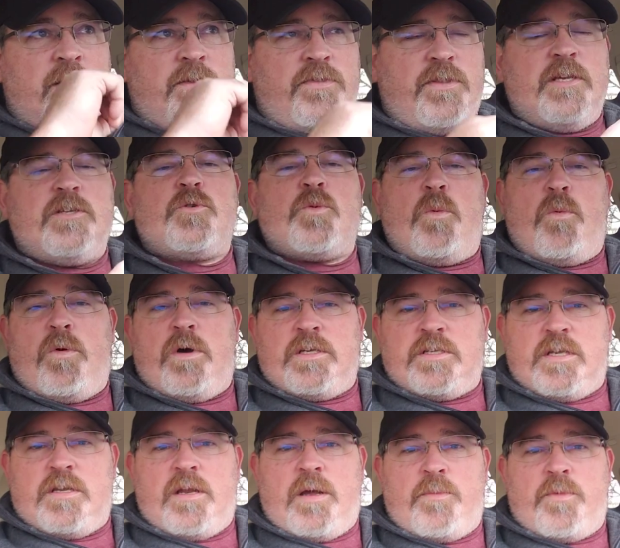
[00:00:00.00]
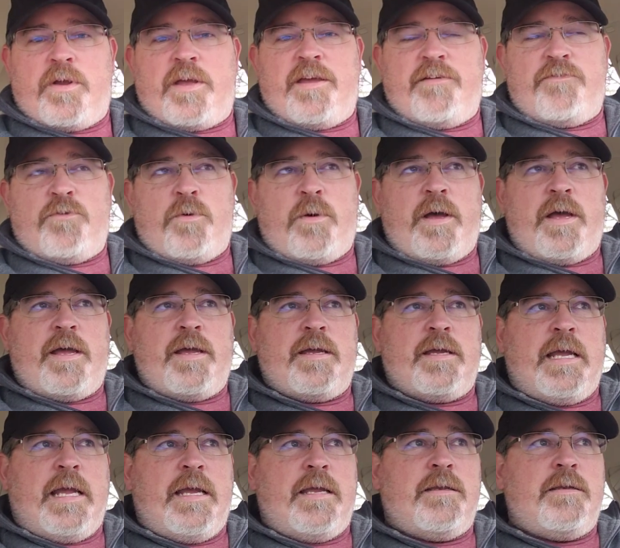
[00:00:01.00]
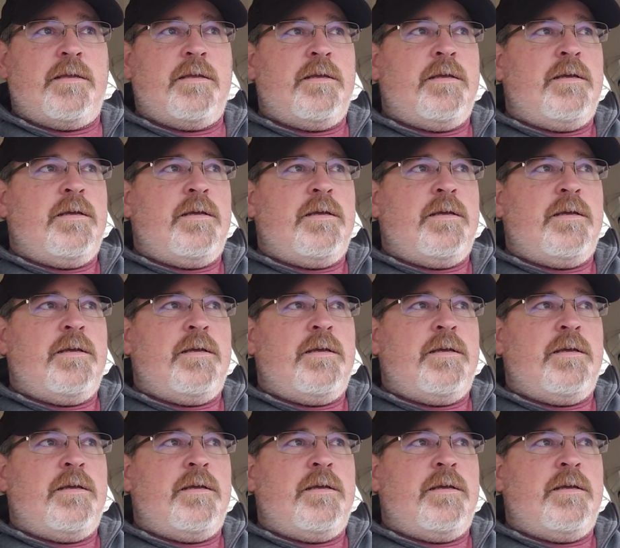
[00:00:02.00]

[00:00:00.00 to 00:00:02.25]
This one was a number giveaway, and